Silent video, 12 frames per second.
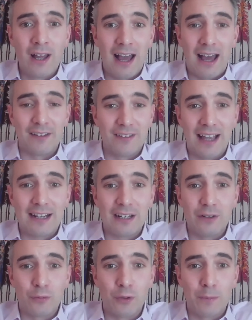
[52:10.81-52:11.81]
And the
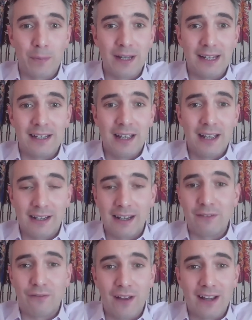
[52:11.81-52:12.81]
second would be
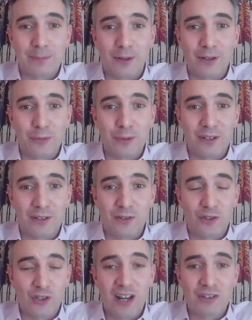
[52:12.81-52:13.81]
getting Facebook and Twitter to
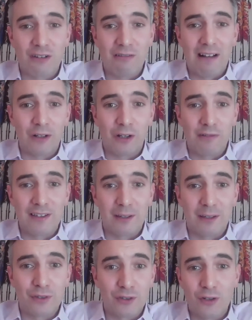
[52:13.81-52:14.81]
change their
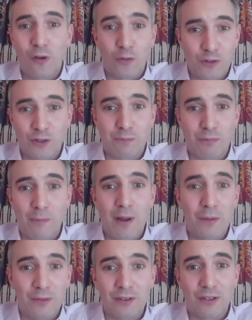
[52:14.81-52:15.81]
algorithms to not just
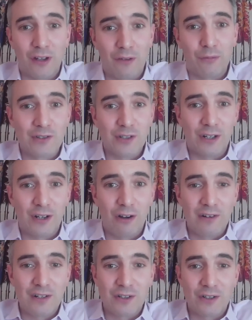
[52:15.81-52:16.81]
promote the stuff which
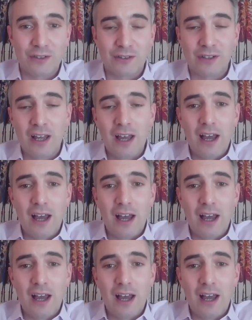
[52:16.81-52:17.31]
encourages